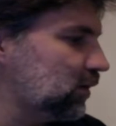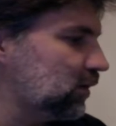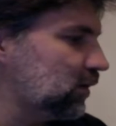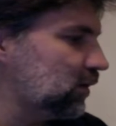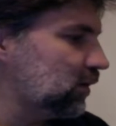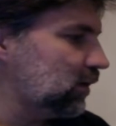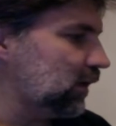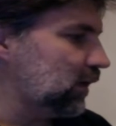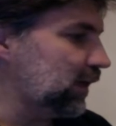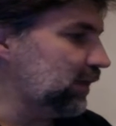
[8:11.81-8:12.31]

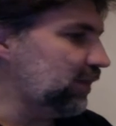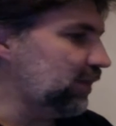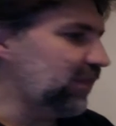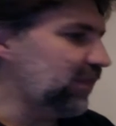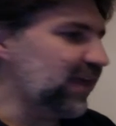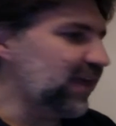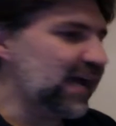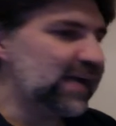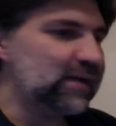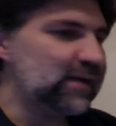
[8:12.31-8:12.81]
And
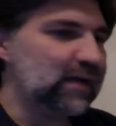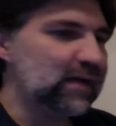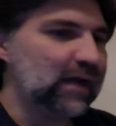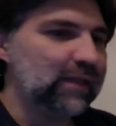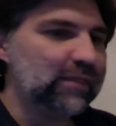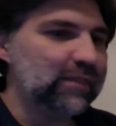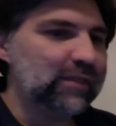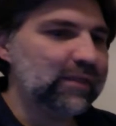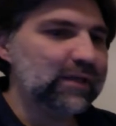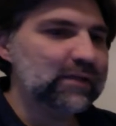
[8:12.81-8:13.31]
that, I
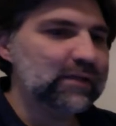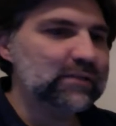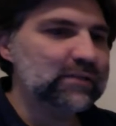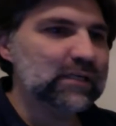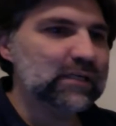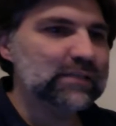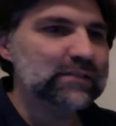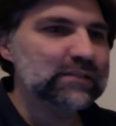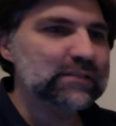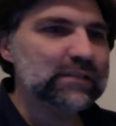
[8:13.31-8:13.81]
think,
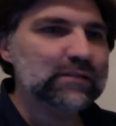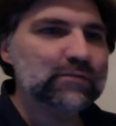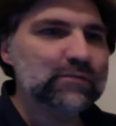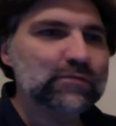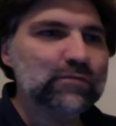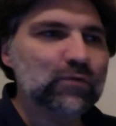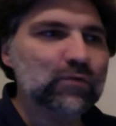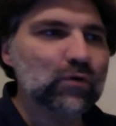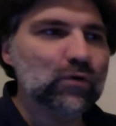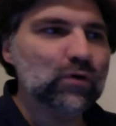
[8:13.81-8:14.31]
does it
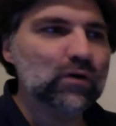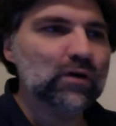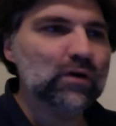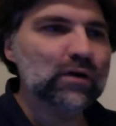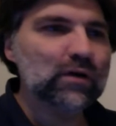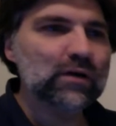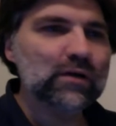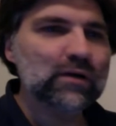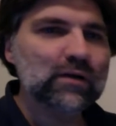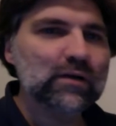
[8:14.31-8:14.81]
for
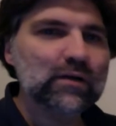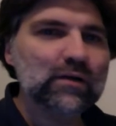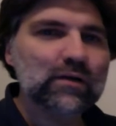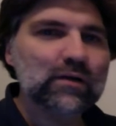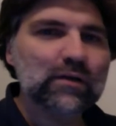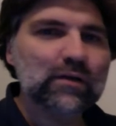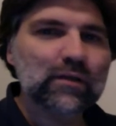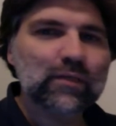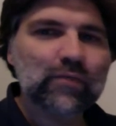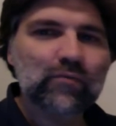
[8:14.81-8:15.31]

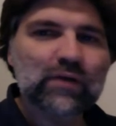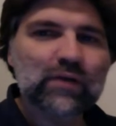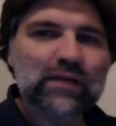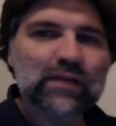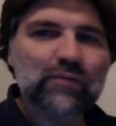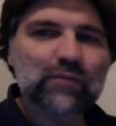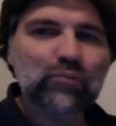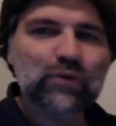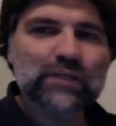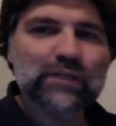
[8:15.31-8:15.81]

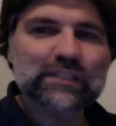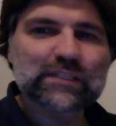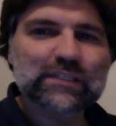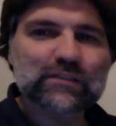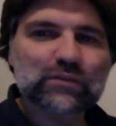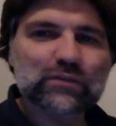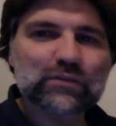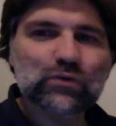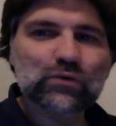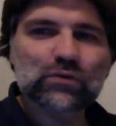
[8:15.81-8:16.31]
3D printing
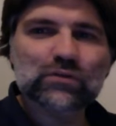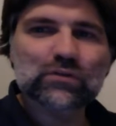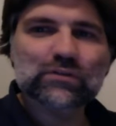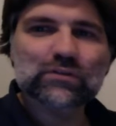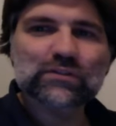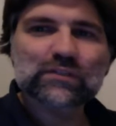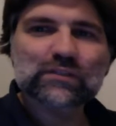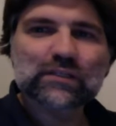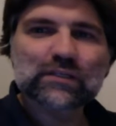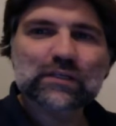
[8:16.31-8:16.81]
tools.
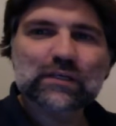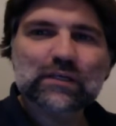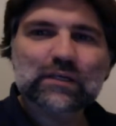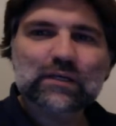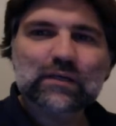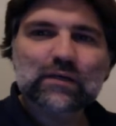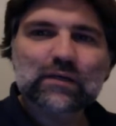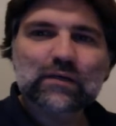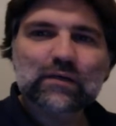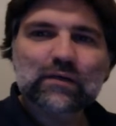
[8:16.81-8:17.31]

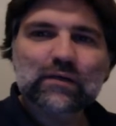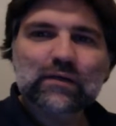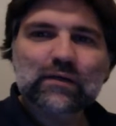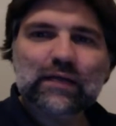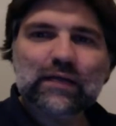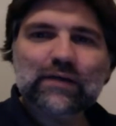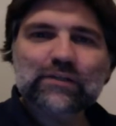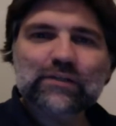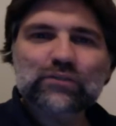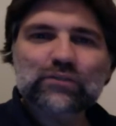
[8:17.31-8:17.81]
Now,
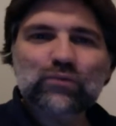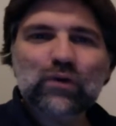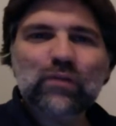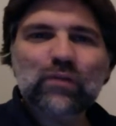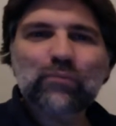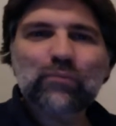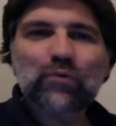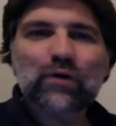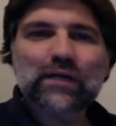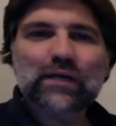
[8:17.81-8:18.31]
it's worth
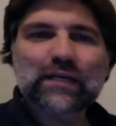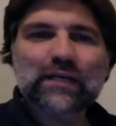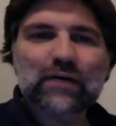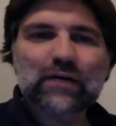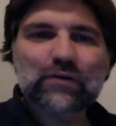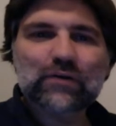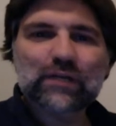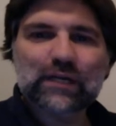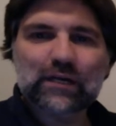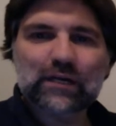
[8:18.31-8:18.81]
pointing out
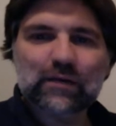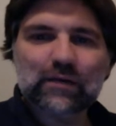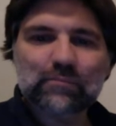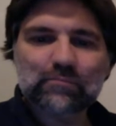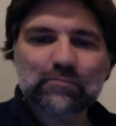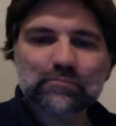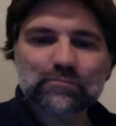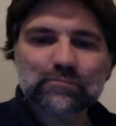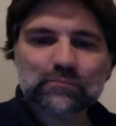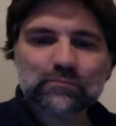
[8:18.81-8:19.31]
here
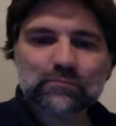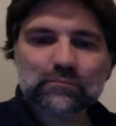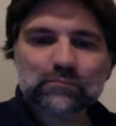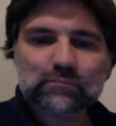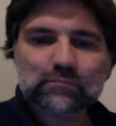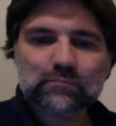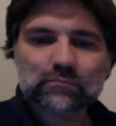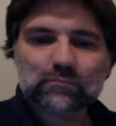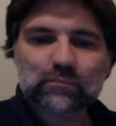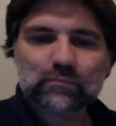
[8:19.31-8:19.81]

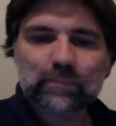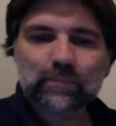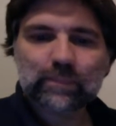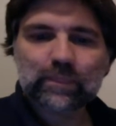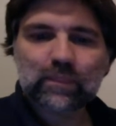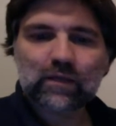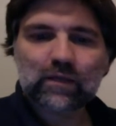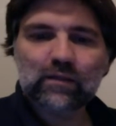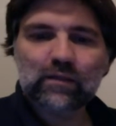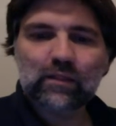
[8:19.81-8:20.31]

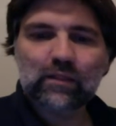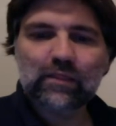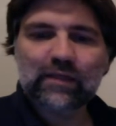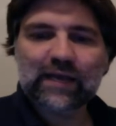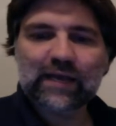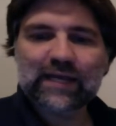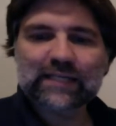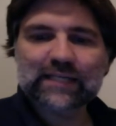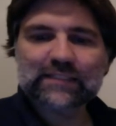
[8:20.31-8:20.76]
that